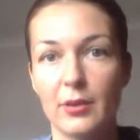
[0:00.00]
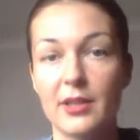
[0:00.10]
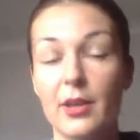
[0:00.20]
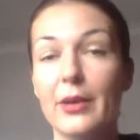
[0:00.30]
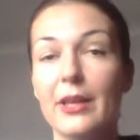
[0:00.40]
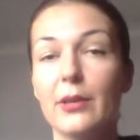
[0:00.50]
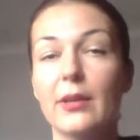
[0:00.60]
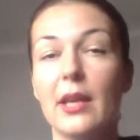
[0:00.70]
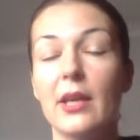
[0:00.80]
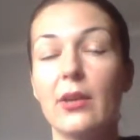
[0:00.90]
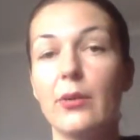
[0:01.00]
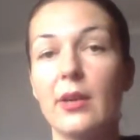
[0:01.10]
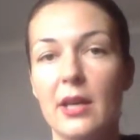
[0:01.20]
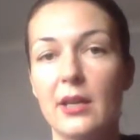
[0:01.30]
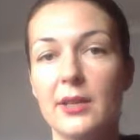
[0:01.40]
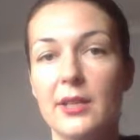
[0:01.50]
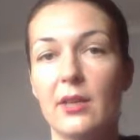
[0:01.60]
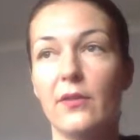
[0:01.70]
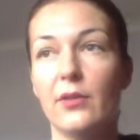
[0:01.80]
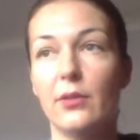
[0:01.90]
It's going to take you years
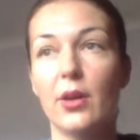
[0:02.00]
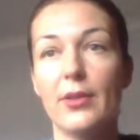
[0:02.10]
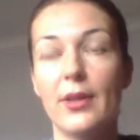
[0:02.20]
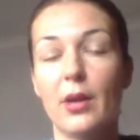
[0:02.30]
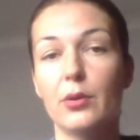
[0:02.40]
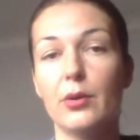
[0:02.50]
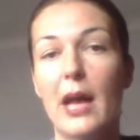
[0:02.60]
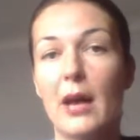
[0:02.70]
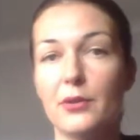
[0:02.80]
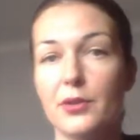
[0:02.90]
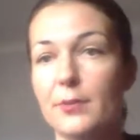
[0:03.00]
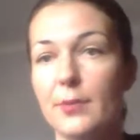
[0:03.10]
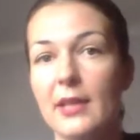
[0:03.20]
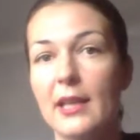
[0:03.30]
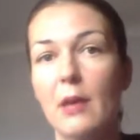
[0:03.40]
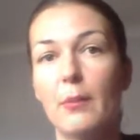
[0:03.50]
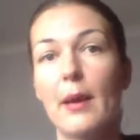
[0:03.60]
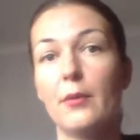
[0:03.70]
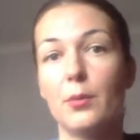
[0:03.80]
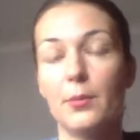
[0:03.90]
if you don't know to how to speed it up,
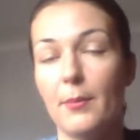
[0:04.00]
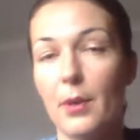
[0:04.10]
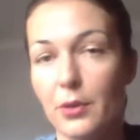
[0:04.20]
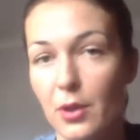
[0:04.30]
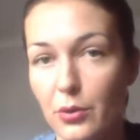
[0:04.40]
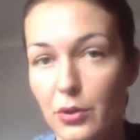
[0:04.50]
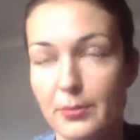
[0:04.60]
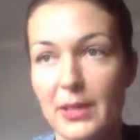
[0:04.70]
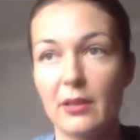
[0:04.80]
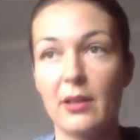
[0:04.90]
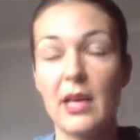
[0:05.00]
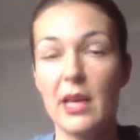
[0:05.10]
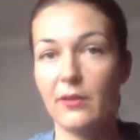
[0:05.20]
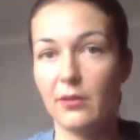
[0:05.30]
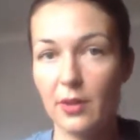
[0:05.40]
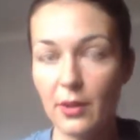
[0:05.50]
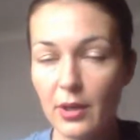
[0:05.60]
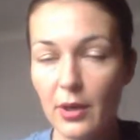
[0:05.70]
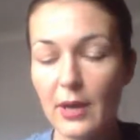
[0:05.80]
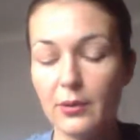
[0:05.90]
how to promote your YouTube channel. If you don't
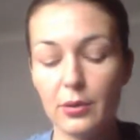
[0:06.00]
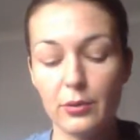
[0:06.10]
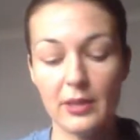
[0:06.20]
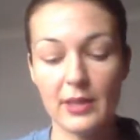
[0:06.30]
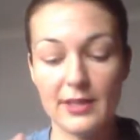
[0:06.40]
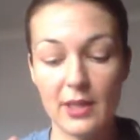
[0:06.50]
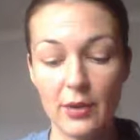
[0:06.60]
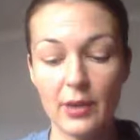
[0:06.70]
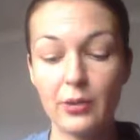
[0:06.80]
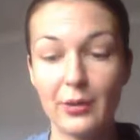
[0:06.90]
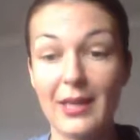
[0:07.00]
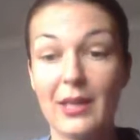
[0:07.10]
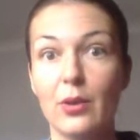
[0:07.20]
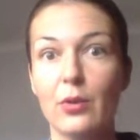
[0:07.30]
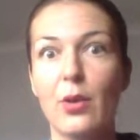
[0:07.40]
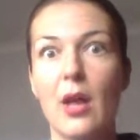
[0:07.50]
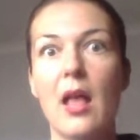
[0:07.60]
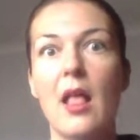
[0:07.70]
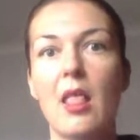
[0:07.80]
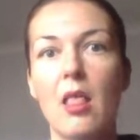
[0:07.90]
know how to do it, it's going to take you
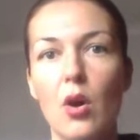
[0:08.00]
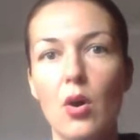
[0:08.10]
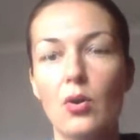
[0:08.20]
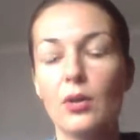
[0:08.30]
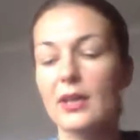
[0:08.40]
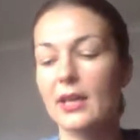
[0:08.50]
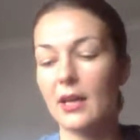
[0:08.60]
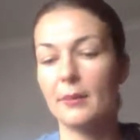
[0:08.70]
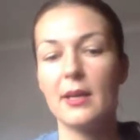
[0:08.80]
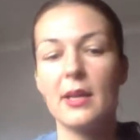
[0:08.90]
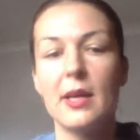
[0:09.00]
a long time.